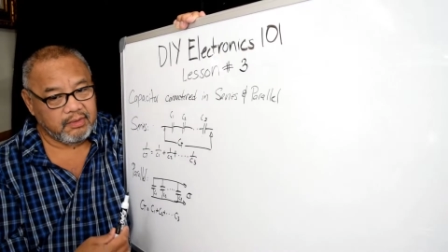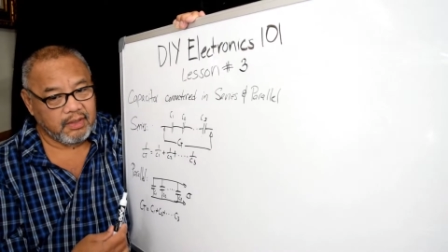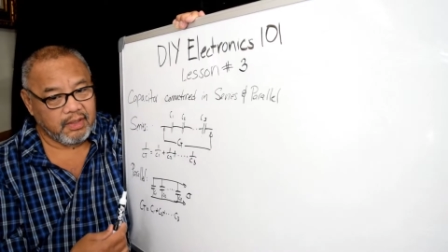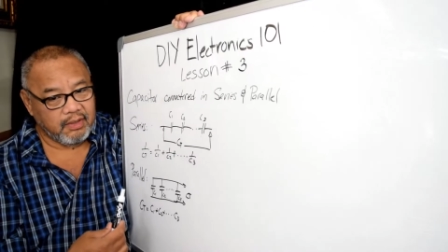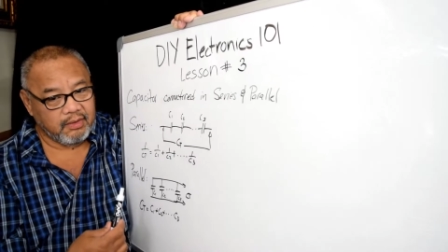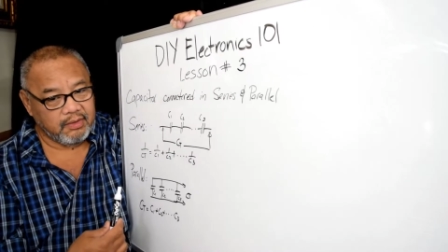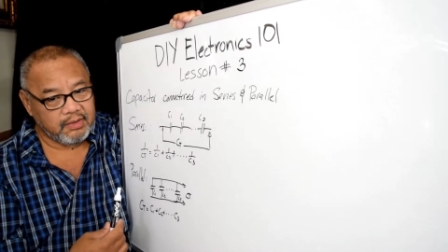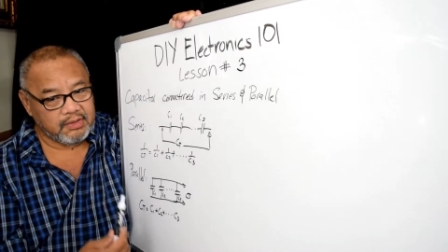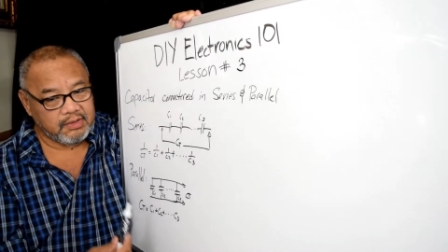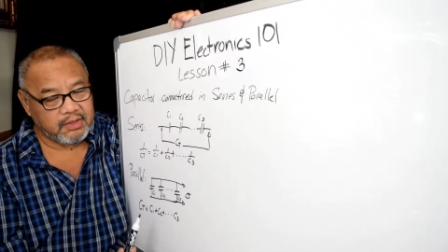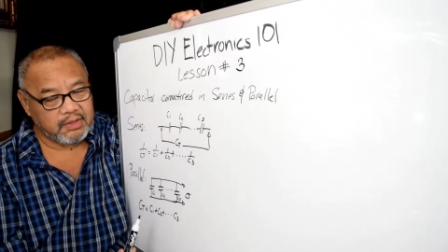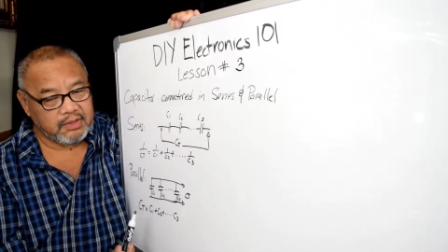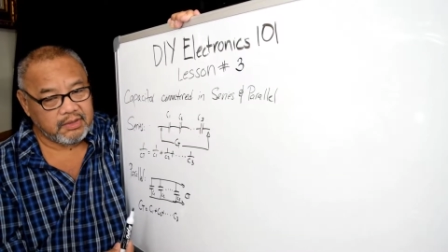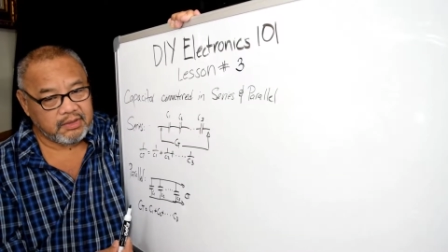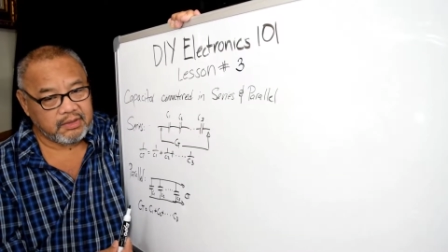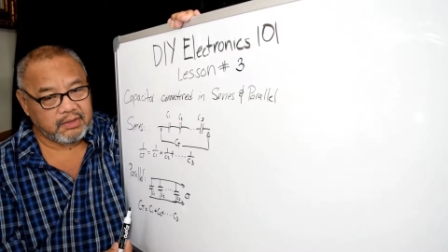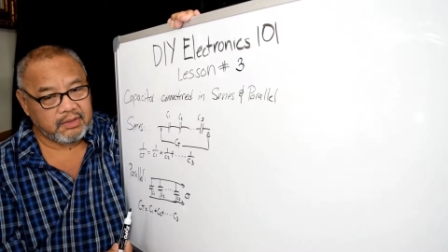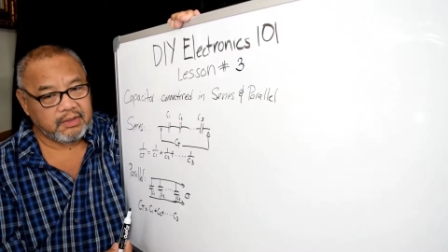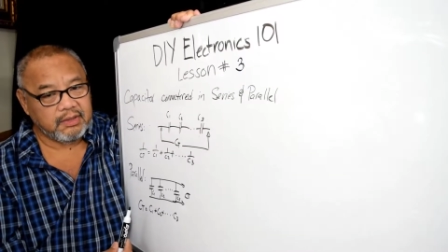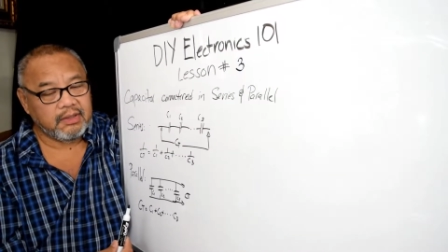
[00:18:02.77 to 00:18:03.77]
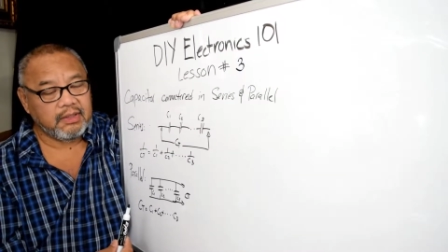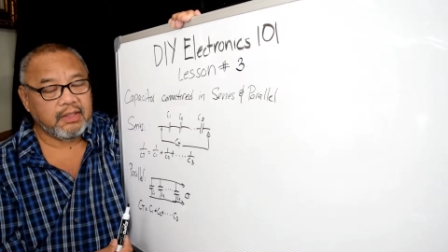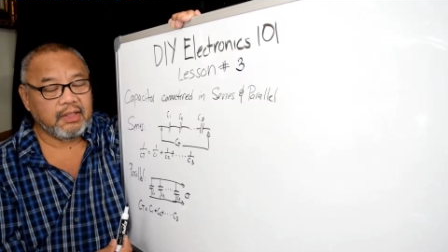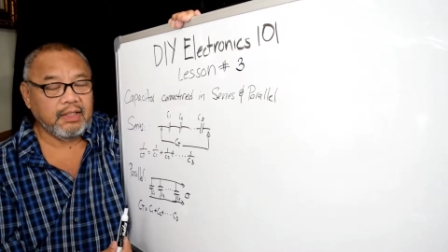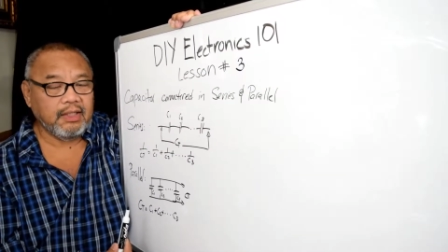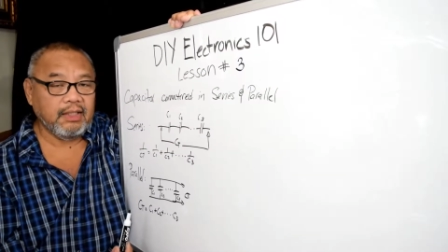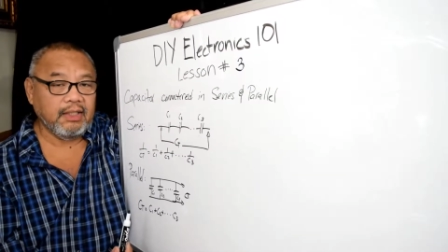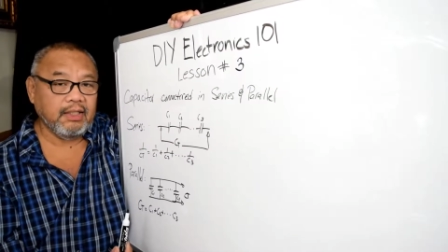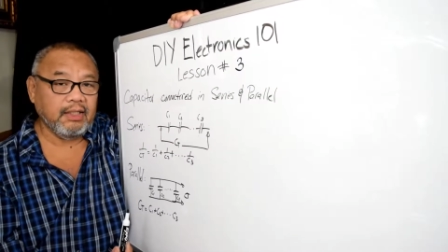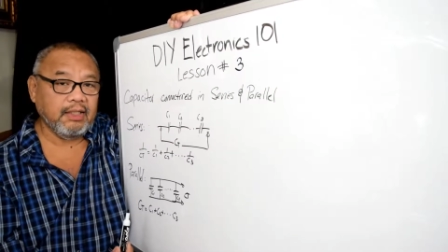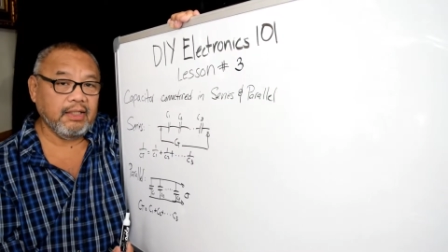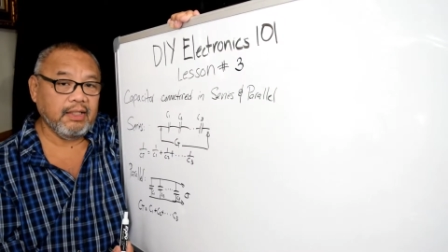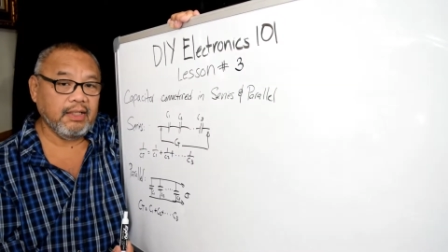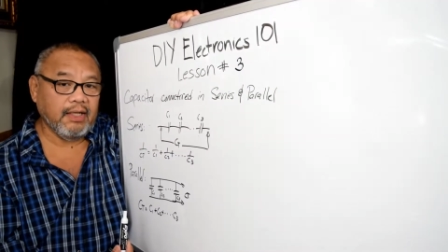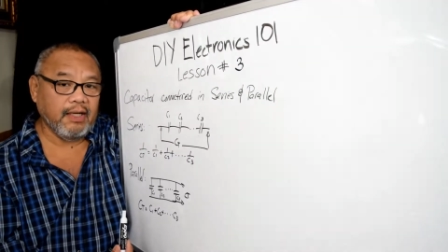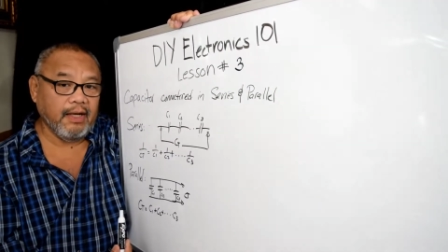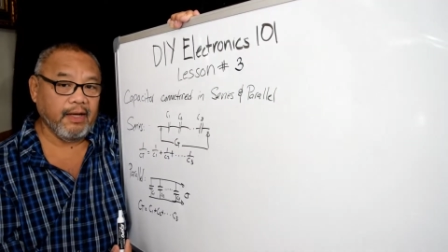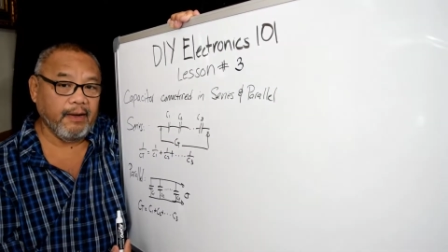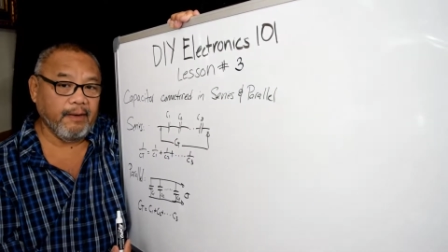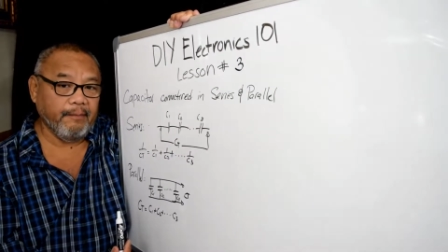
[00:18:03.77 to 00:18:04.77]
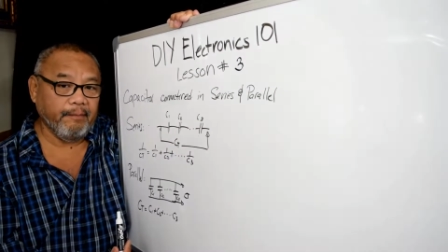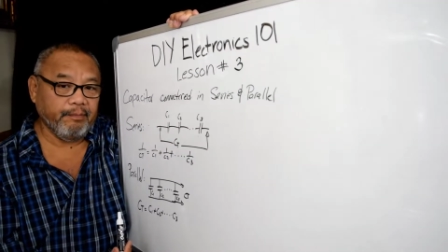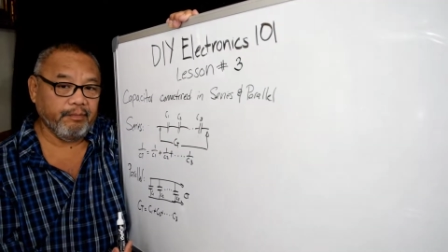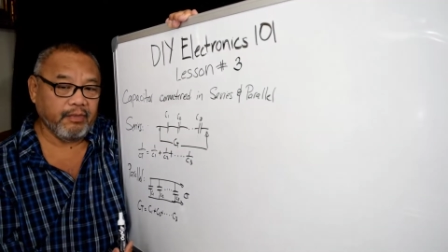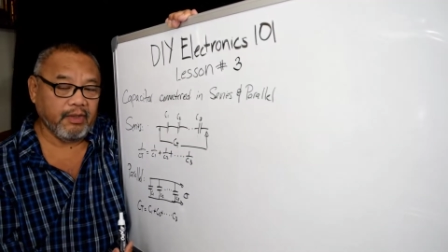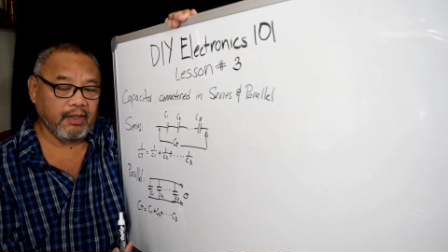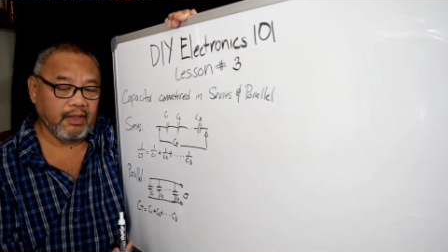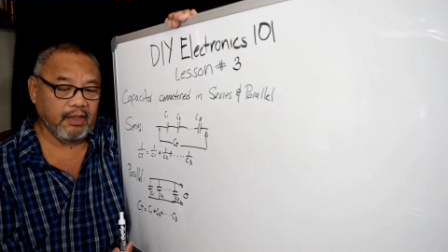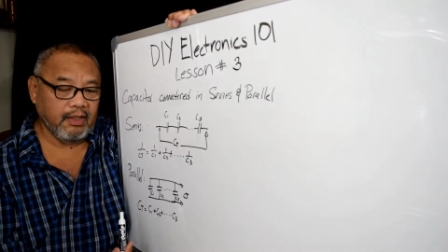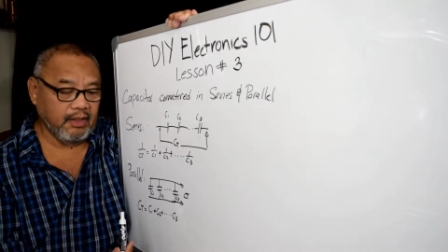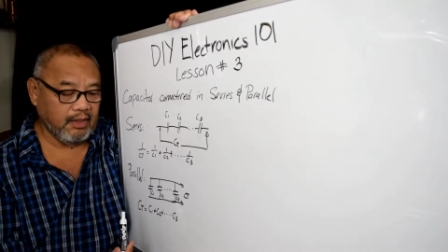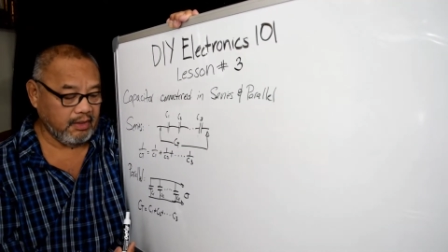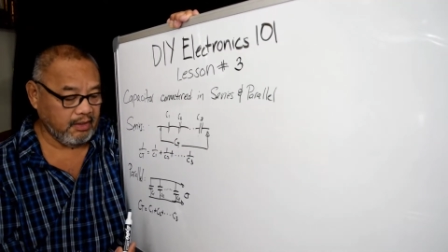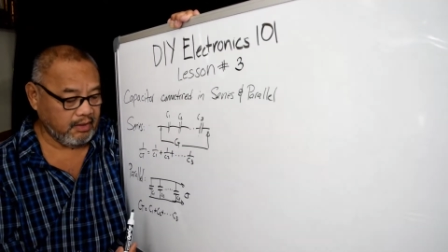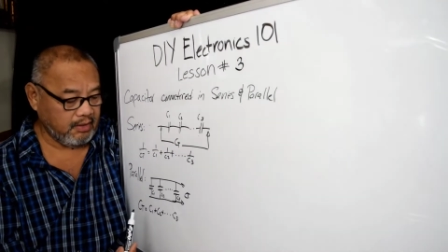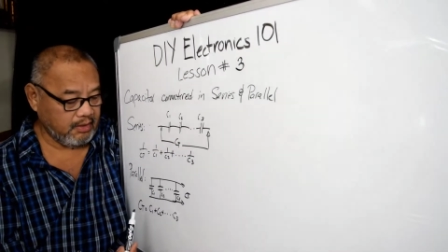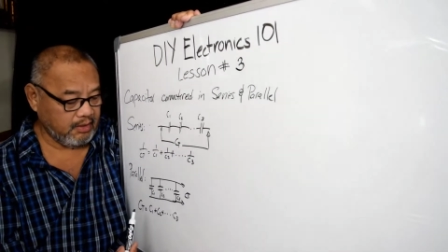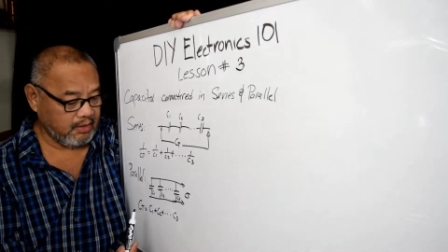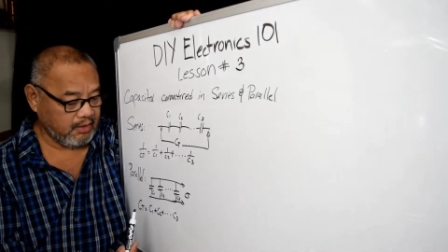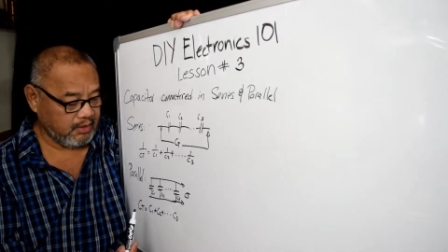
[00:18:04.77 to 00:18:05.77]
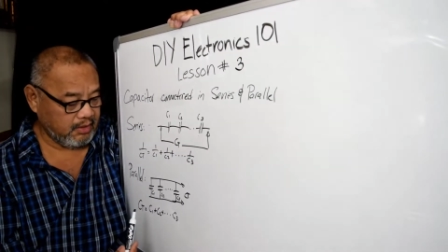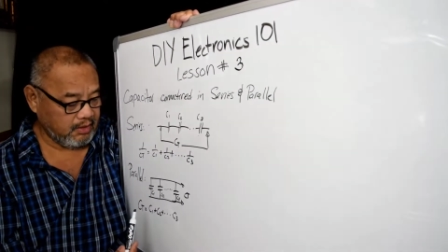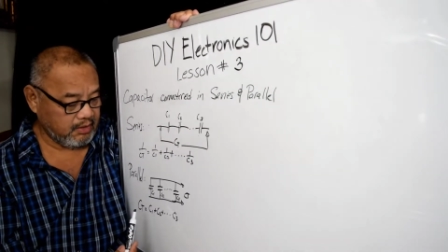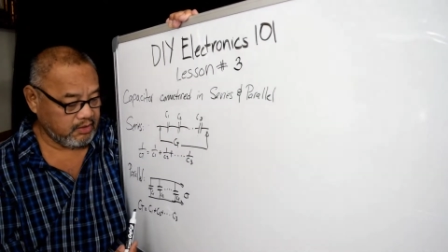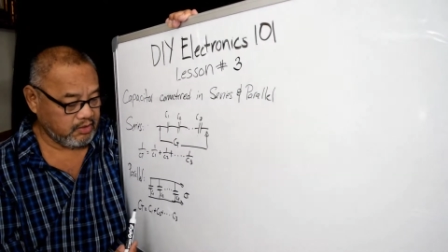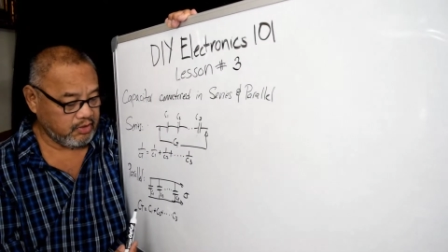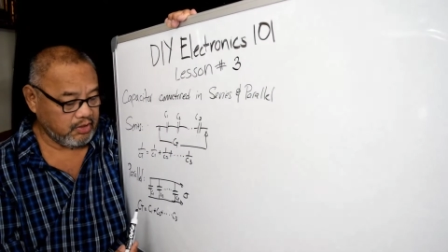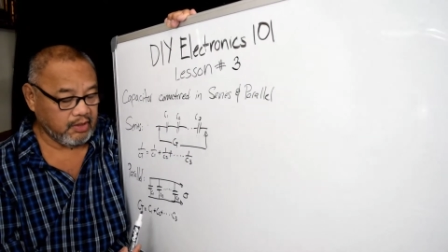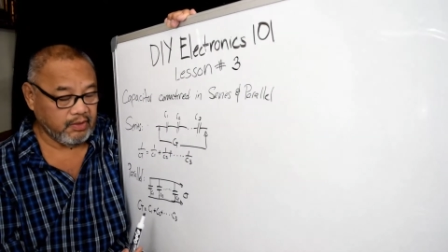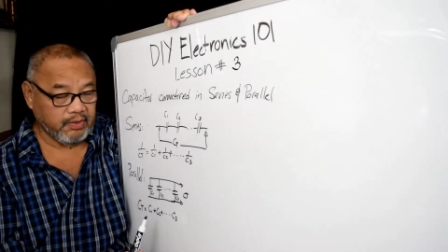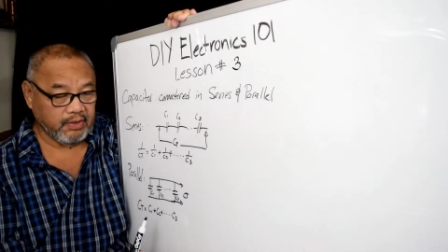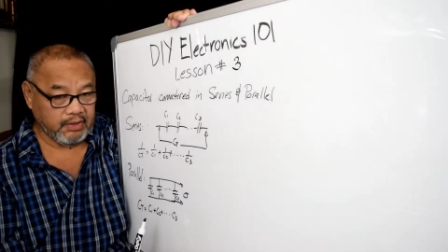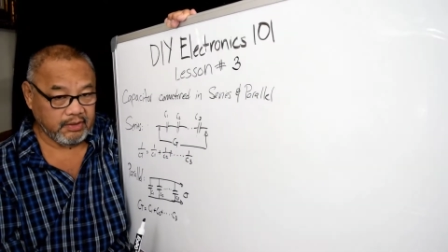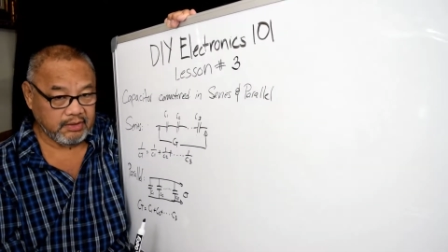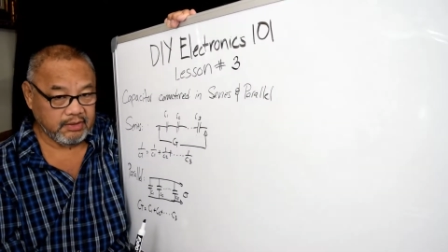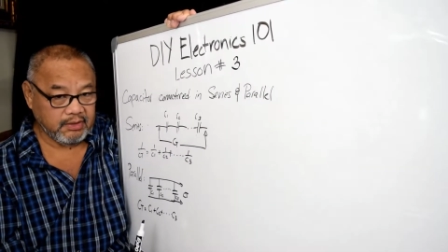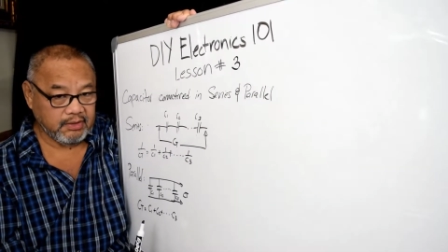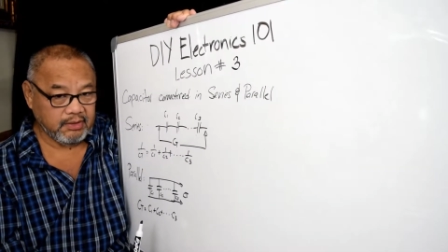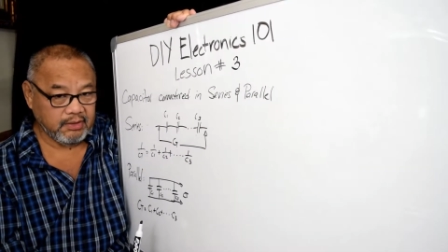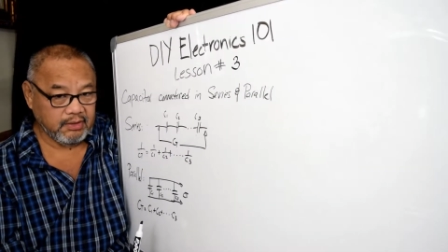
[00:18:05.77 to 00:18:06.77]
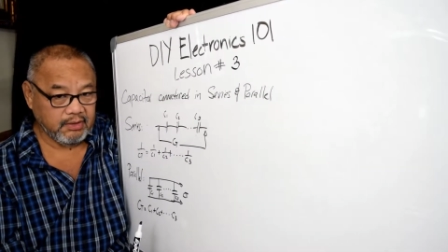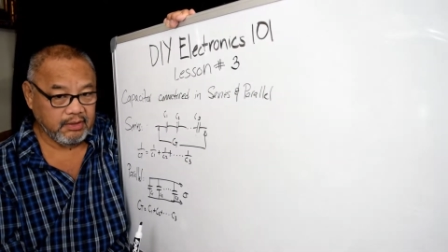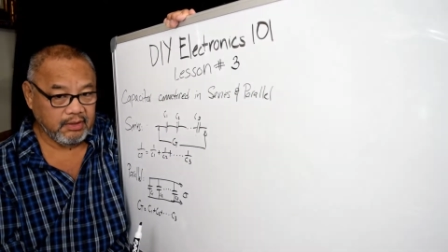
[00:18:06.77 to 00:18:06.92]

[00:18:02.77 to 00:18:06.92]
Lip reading: our resistor in series.